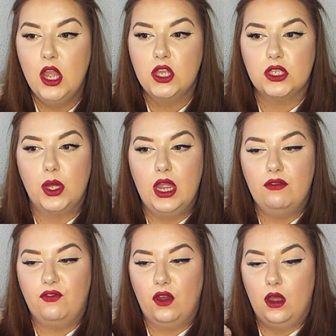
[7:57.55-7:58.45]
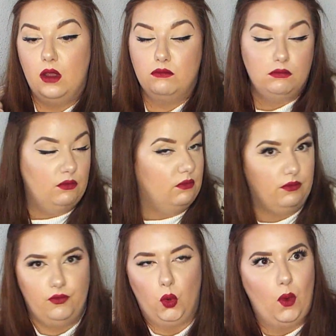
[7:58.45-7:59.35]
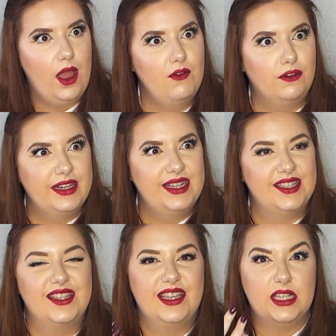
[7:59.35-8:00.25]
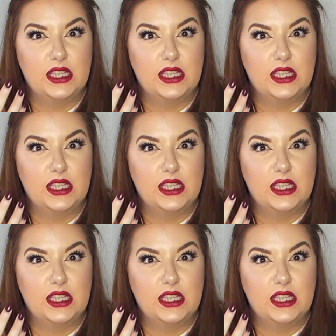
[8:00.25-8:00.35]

So if for whatever reason there's